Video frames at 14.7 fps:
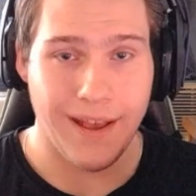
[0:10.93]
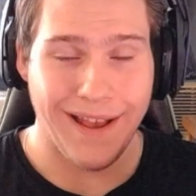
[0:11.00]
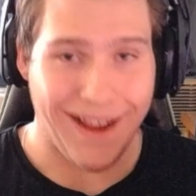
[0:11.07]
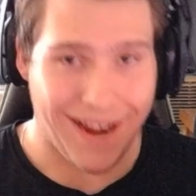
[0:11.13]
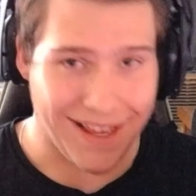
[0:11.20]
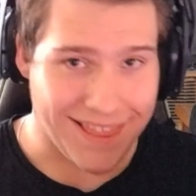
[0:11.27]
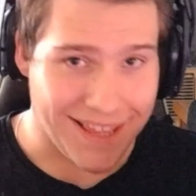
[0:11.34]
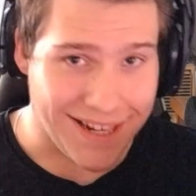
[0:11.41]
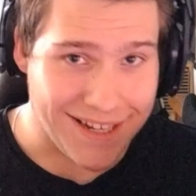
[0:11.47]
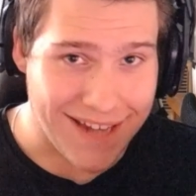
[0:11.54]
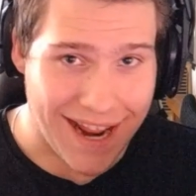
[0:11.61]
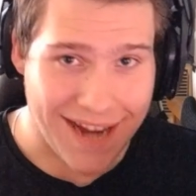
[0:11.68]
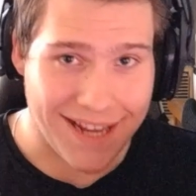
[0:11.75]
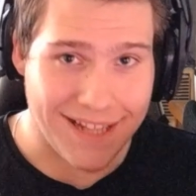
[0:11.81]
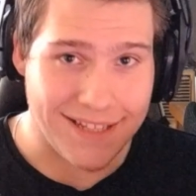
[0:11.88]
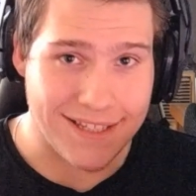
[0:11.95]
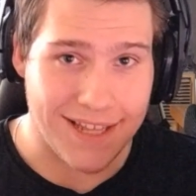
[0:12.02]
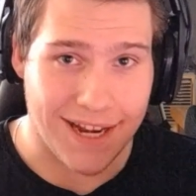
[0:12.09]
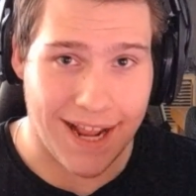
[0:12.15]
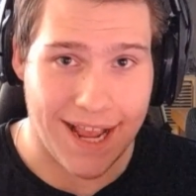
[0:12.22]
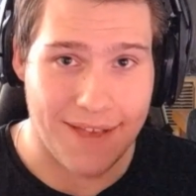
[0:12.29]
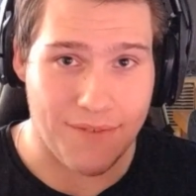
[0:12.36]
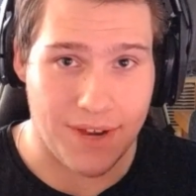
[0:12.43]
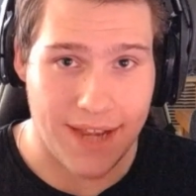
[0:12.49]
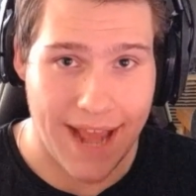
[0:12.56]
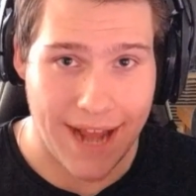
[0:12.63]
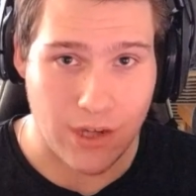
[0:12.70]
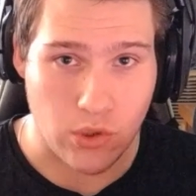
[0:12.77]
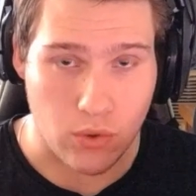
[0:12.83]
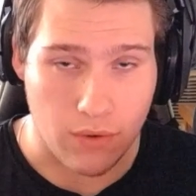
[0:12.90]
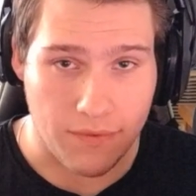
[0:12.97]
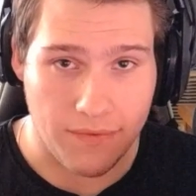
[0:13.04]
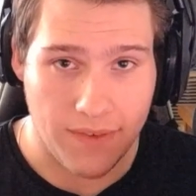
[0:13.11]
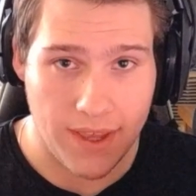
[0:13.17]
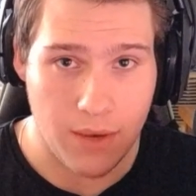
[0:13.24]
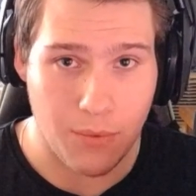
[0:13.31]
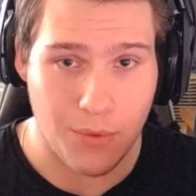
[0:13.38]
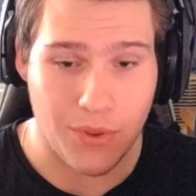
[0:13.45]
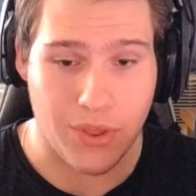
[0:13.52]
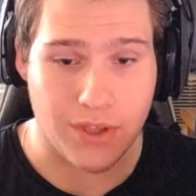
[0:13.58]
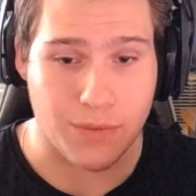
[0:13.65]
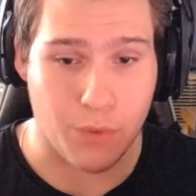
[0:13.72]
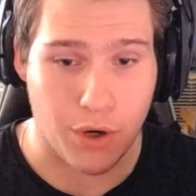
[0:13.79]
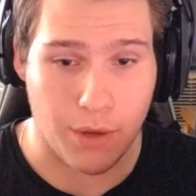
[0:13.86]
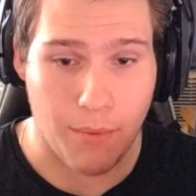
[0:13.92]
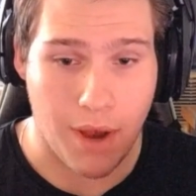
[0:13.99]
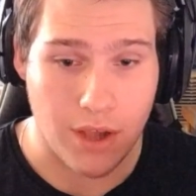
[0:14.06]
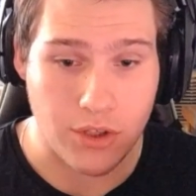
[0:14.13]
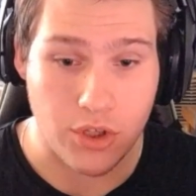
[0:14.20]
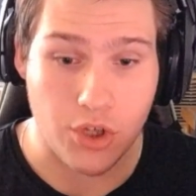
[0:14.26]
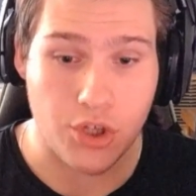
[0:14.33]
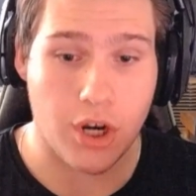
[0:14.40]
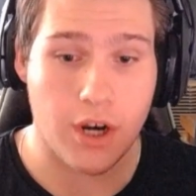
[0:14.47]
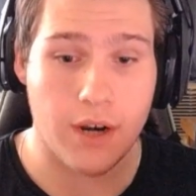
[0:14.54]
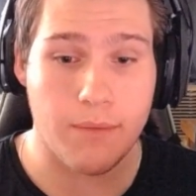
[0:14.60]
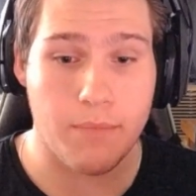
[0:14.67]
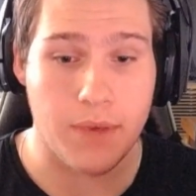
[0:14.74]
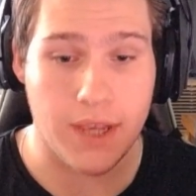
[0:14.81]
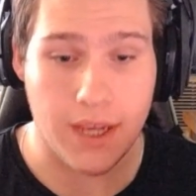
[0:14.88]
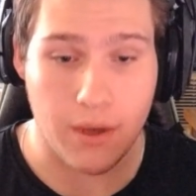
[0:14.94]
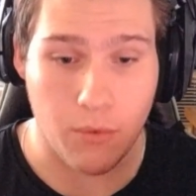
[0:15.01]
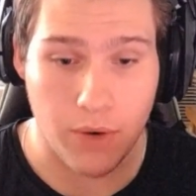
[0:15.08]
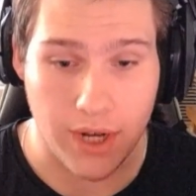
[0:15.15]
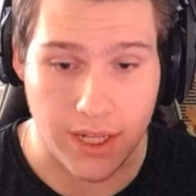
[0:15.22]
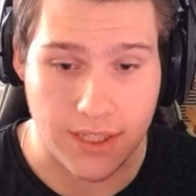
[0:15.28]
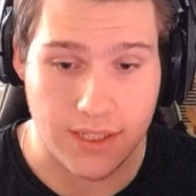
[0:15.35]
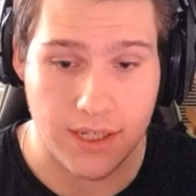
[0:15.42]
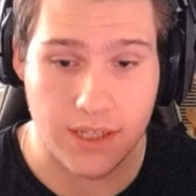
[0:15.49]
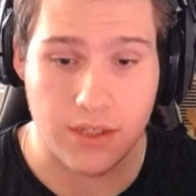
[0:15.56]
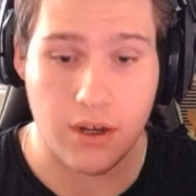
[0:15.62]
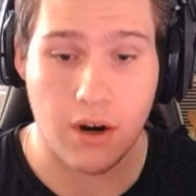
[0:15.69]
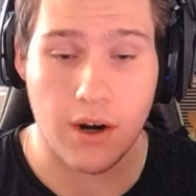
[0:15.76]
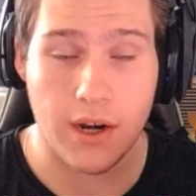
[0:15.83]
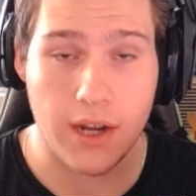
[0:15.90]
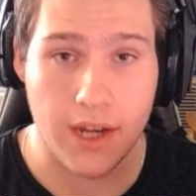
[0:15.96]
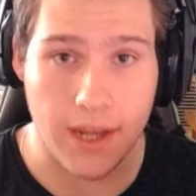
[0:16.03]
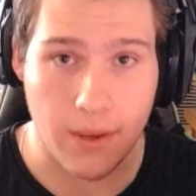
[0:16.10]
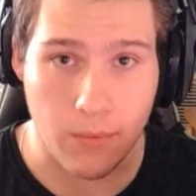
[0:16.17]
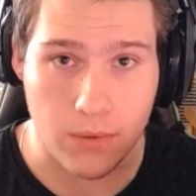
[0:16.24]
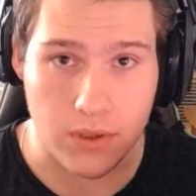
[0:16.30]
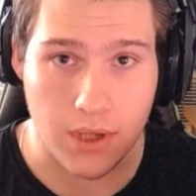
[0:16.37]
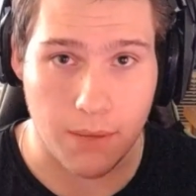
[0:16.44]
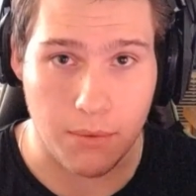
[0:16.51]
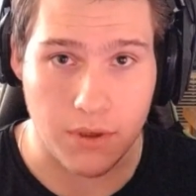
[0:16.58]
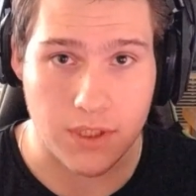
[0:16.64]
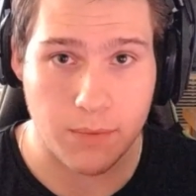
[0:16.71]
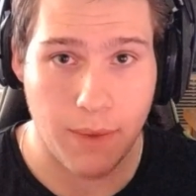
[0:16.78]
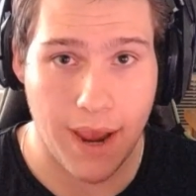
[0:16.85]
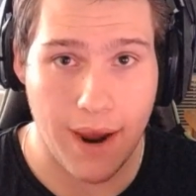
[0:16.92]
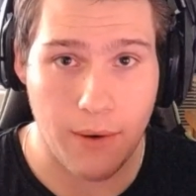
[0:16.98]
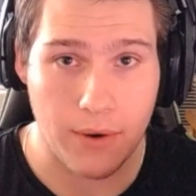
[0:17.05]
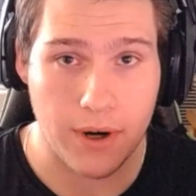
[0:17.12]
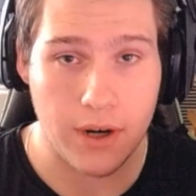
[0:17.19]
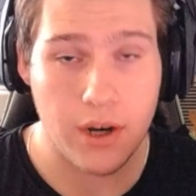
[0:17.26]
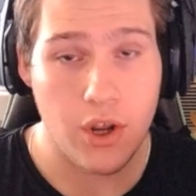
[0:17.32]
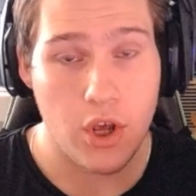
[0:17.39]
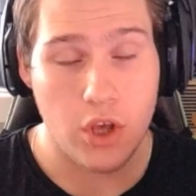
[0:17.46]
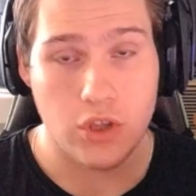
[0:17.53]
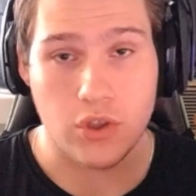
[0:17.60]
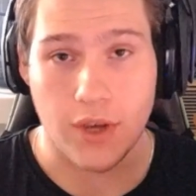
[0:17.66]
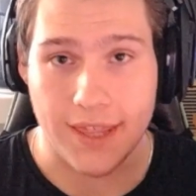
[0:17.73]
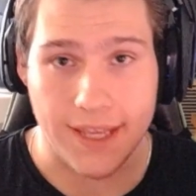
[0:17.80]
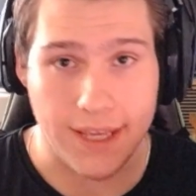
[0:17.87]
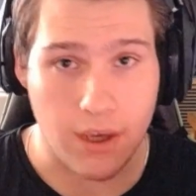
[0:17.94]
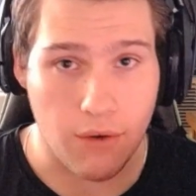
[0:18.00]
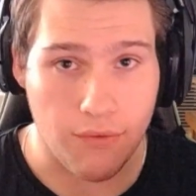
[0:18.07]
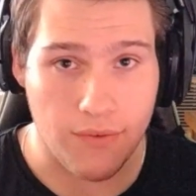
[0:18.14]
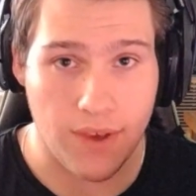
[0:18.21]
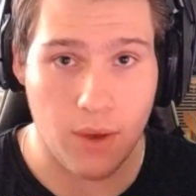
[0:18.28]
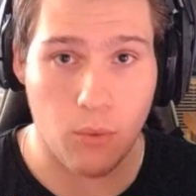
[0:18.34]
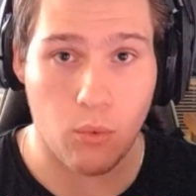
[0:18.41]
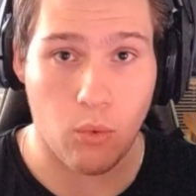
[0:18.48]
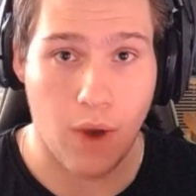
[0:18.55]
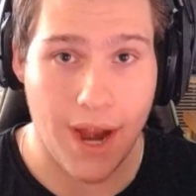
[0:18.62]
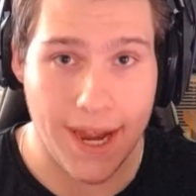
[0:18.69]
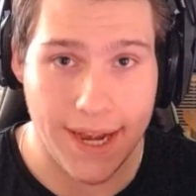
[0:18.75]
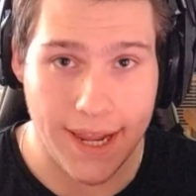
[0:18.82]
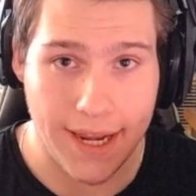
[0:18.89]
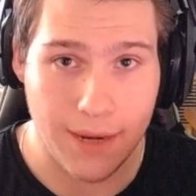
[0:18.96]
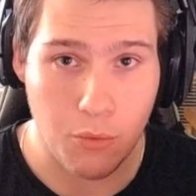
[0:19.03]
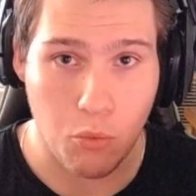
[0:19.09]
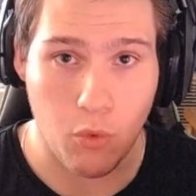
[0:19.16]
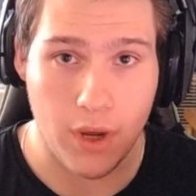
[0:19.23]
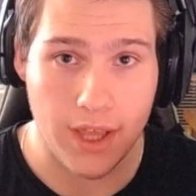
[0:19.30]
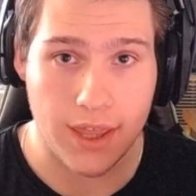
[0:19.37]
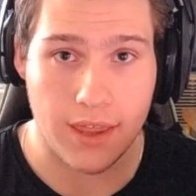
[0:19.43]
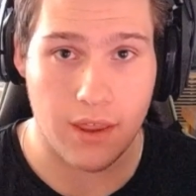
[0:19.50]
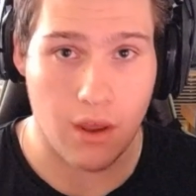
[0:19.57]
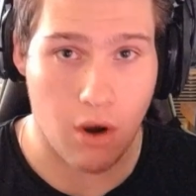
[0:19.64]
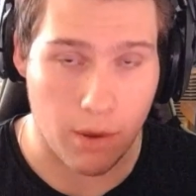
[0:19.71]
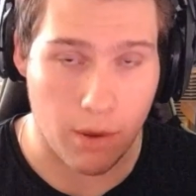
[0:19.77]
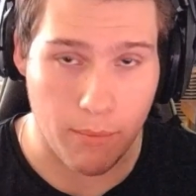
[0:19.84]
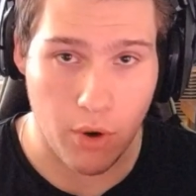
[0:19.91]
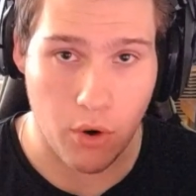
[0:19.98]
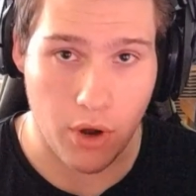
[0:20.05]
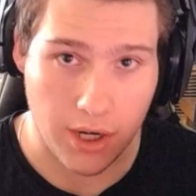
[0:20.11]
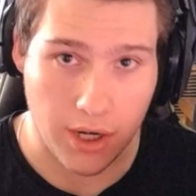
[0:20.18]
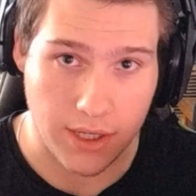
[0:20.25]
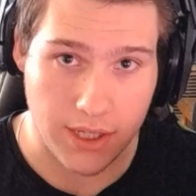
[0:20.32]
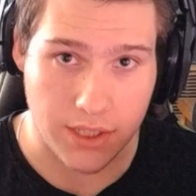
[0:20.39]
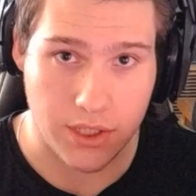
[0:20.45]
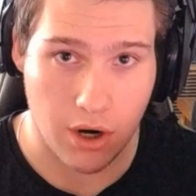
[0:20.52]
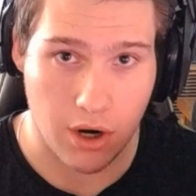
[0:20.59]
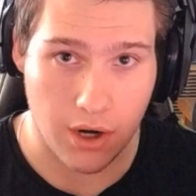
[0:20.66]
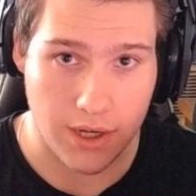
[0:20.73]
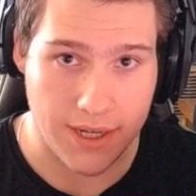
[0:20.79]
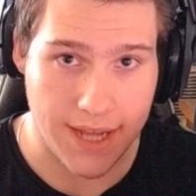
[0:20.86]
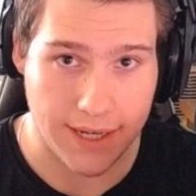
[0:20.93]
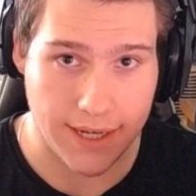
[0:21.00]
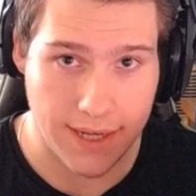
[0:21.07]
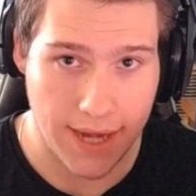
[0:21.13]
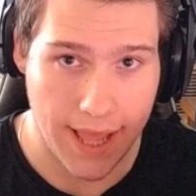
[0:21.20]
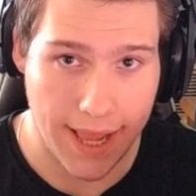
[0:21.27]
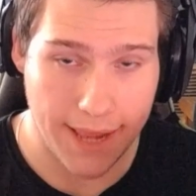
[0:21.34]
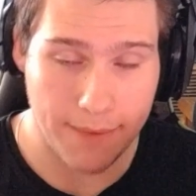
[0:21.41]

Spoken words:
I think Daken's going to have a natural fit with his Muramasa shard, being when it's discarded it will double his power, so I think he'll fit right in with our MODOK discard deck today.